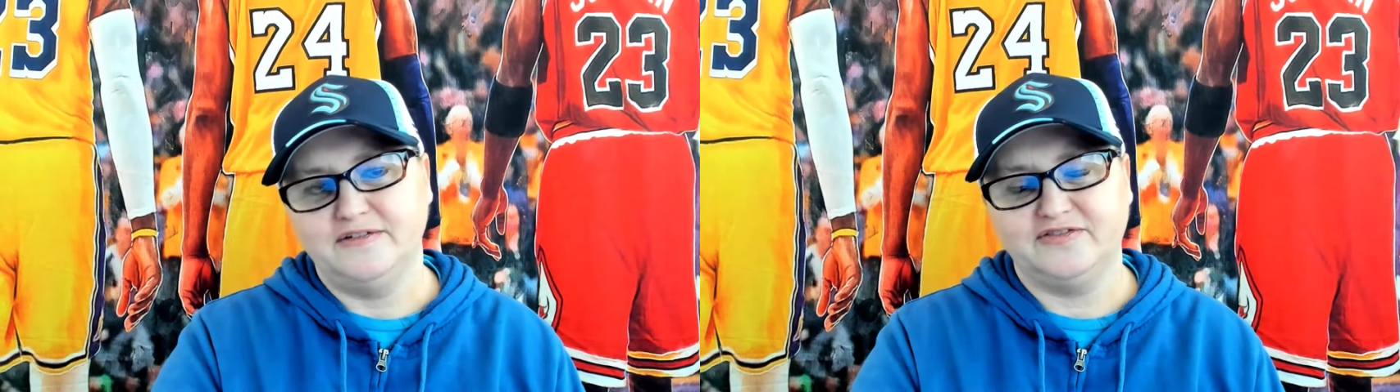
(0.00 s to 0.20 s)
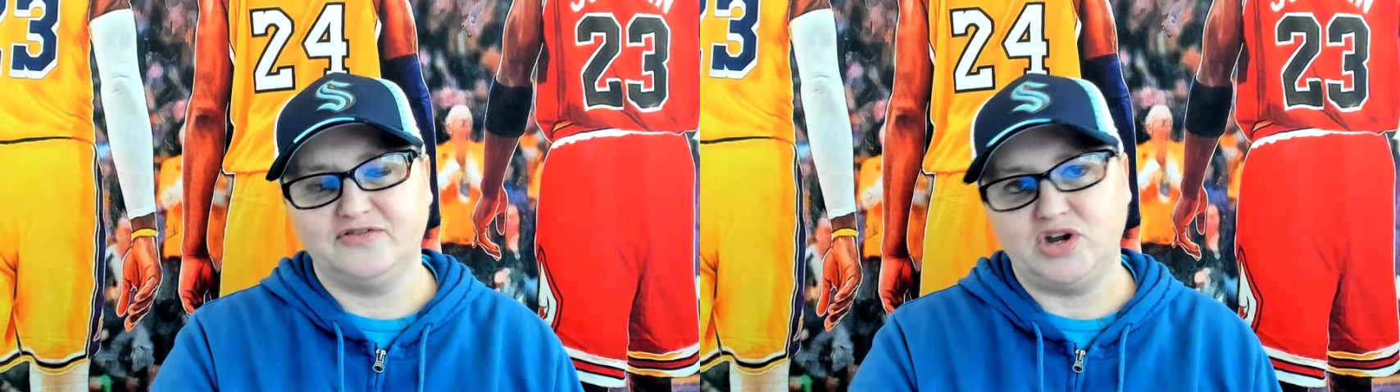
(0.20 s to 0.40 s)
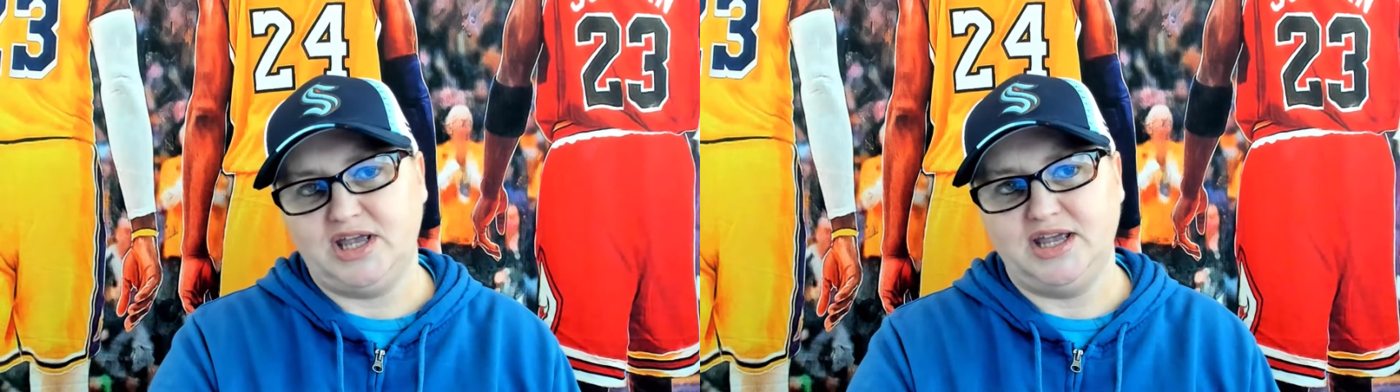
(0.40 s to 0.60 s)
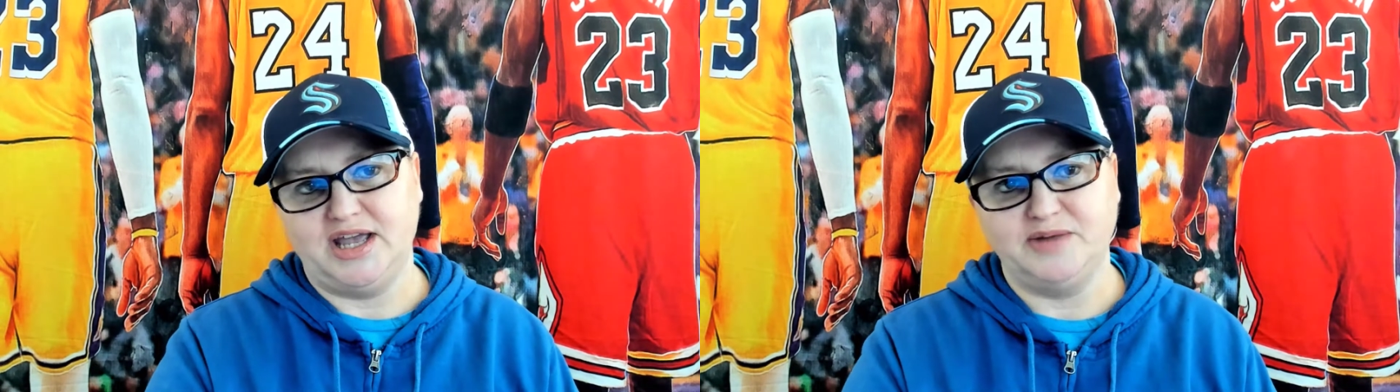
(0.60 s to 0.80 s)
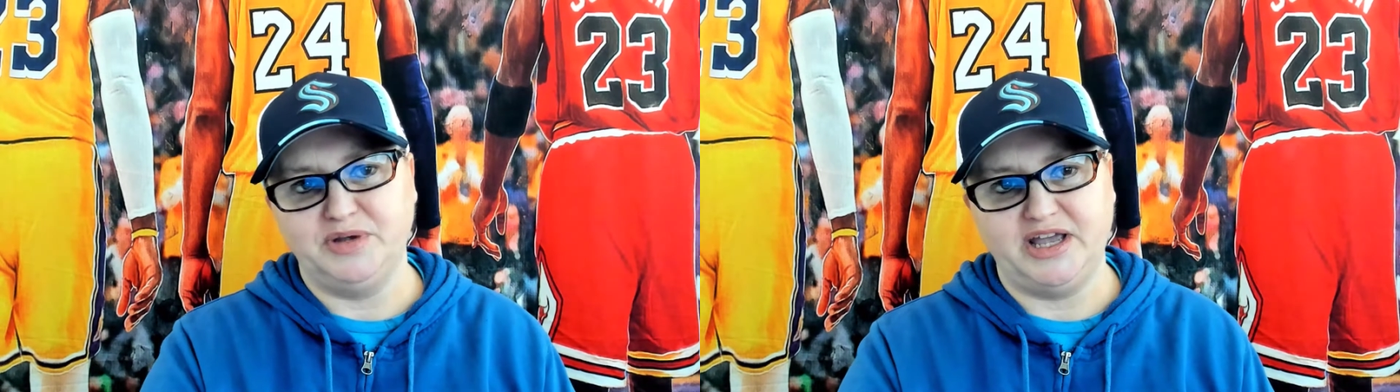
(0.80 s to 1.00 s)
free
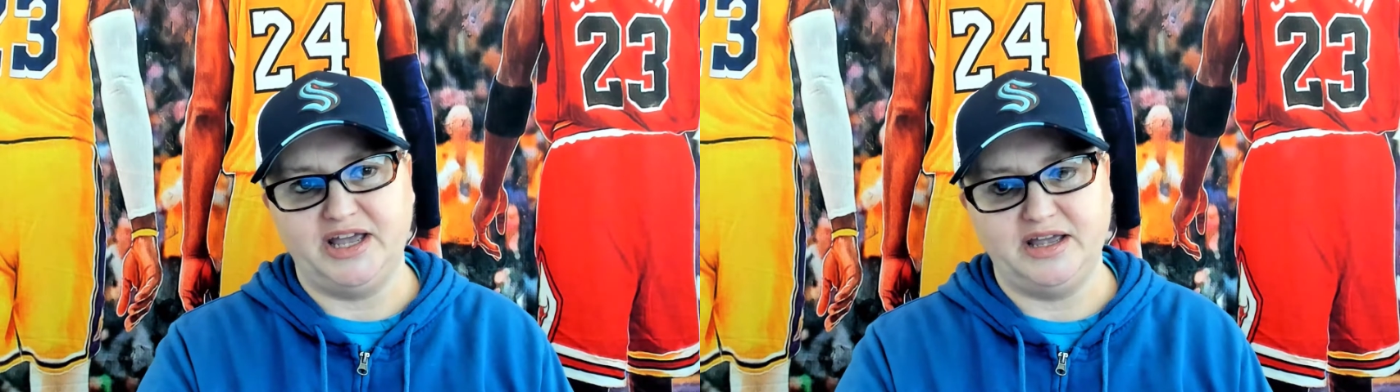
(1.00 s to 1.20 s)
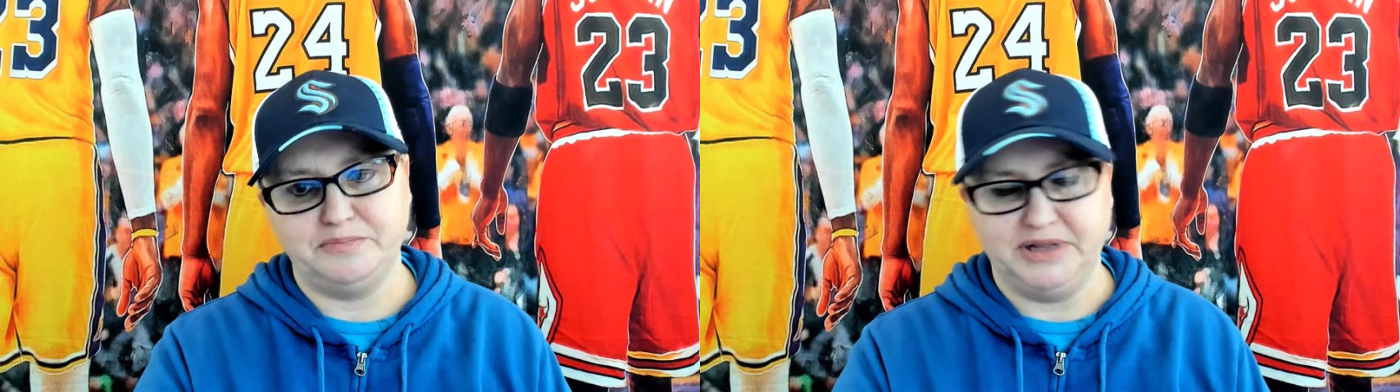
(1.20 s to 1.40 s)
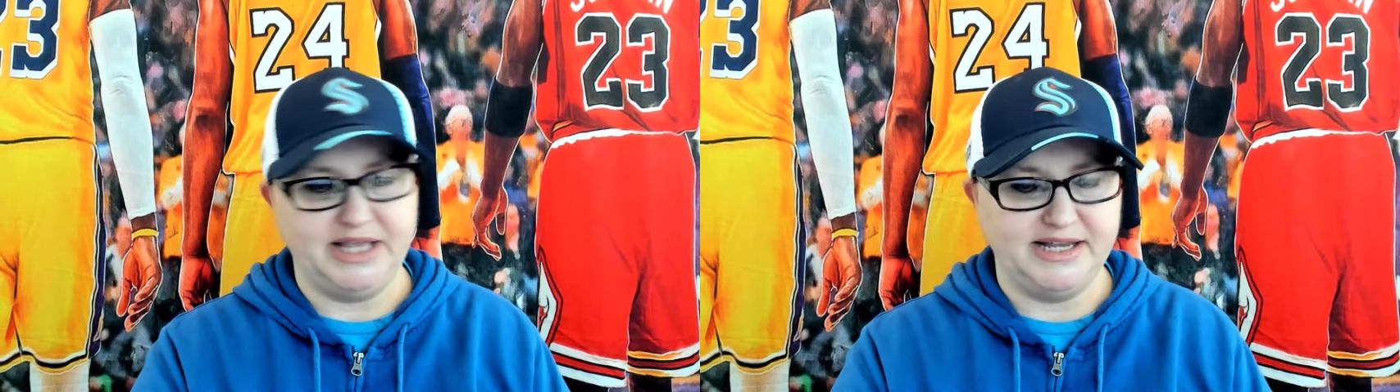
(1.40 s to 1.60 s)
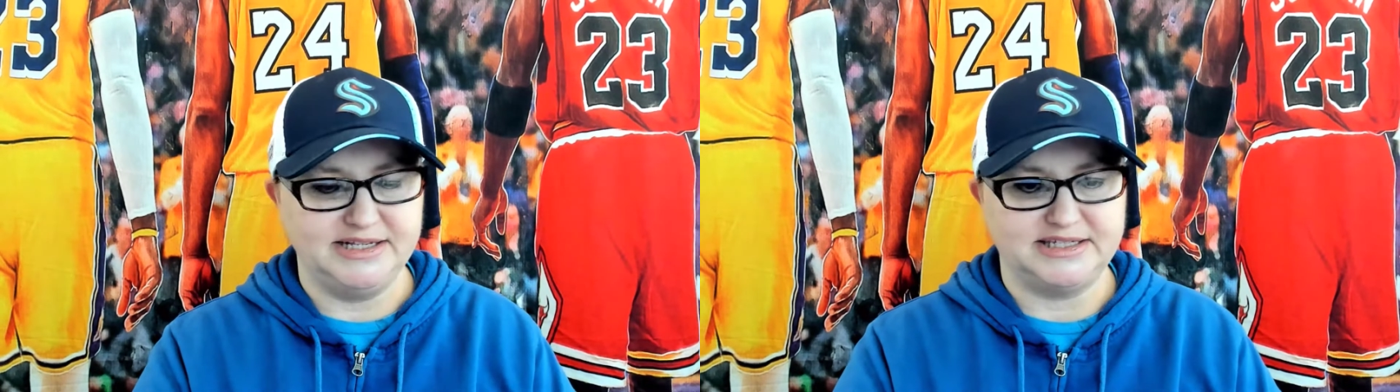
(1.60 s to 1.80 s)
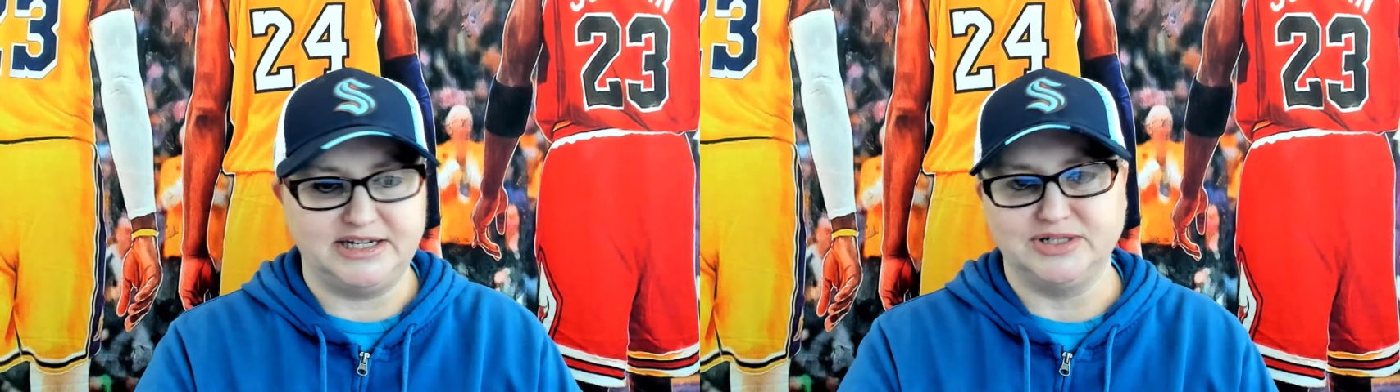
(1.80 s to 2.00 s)
NBA
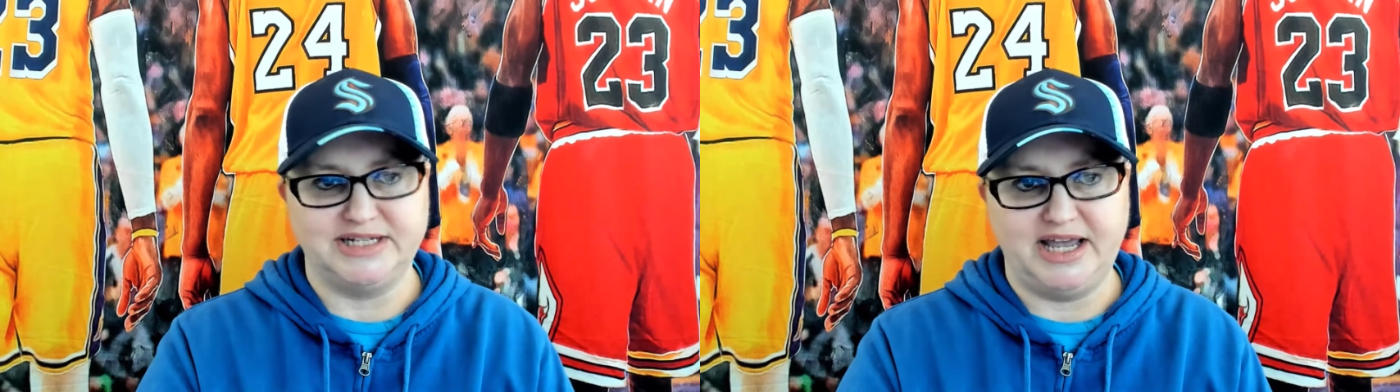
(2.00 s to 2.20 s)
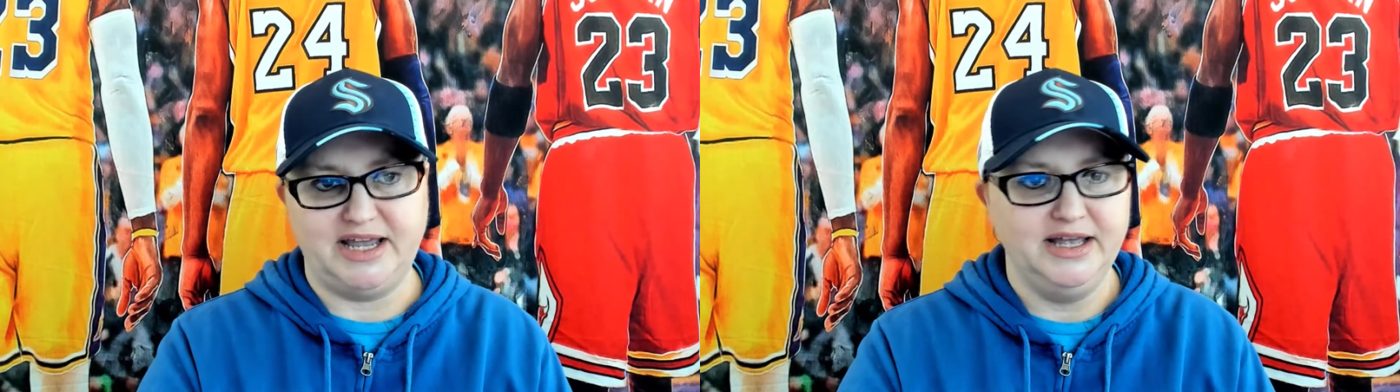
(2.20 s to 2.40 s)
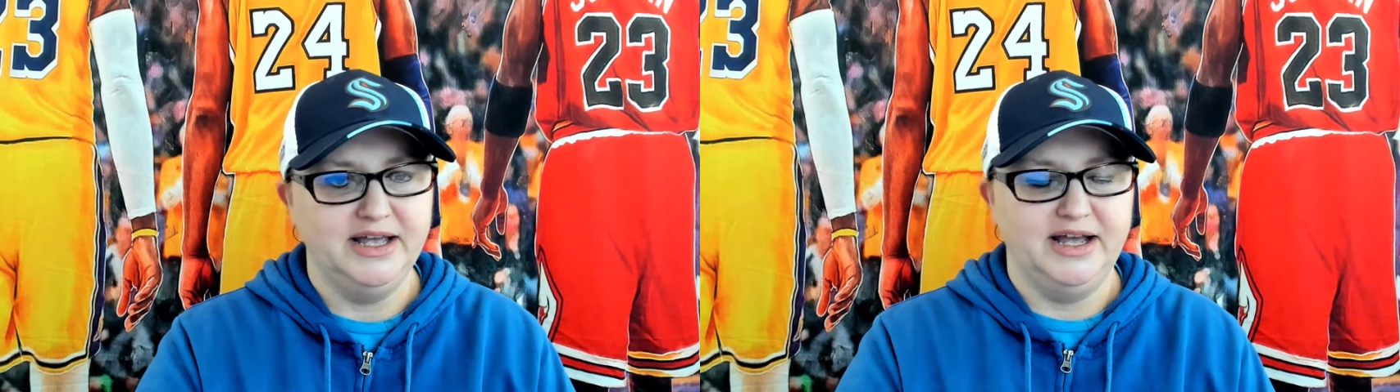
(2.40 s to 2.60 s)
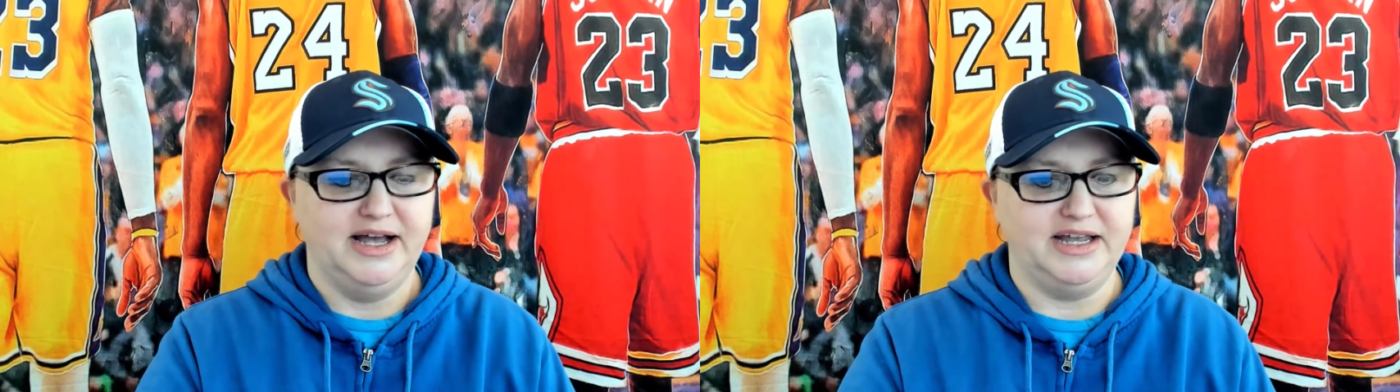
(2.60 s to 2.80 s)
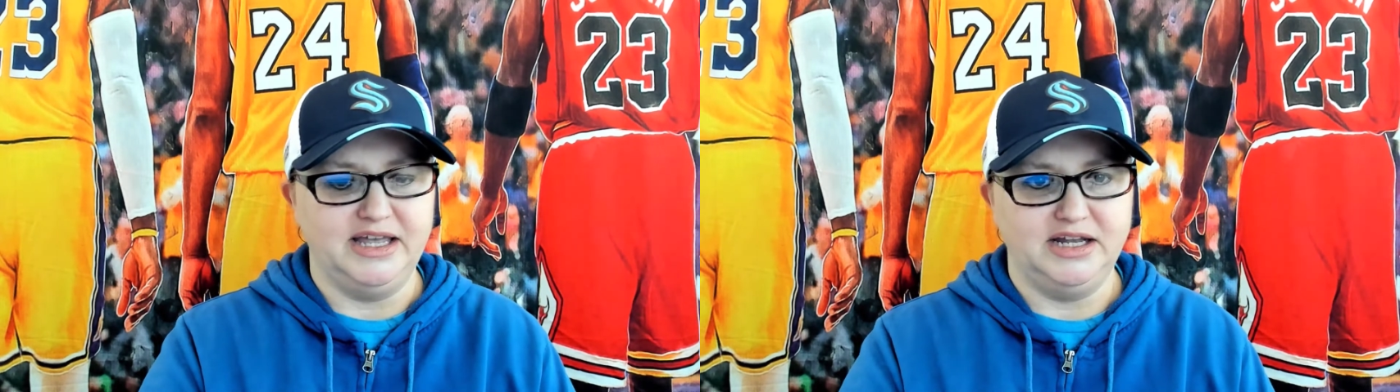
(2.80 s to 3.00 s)
plays here today.
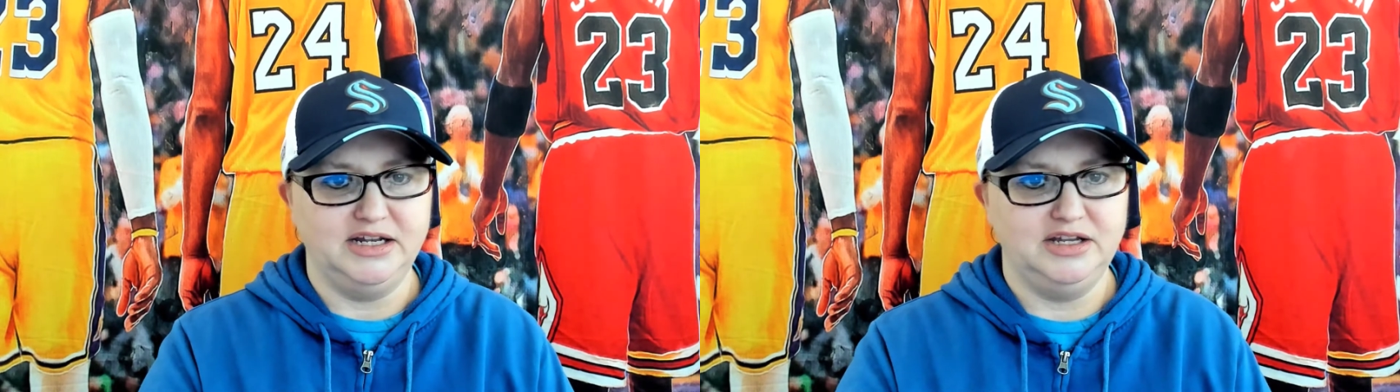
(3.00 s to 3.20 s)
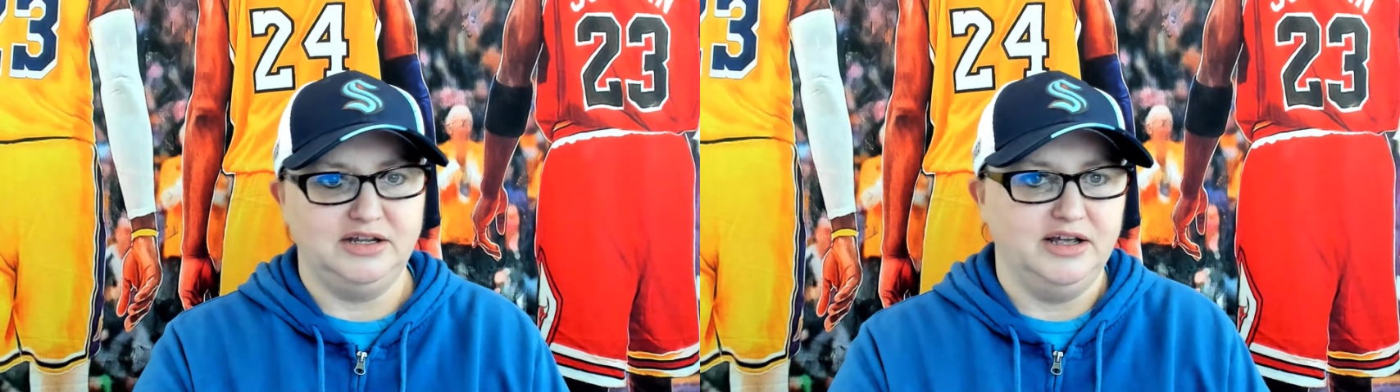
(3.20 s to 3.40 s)
Again,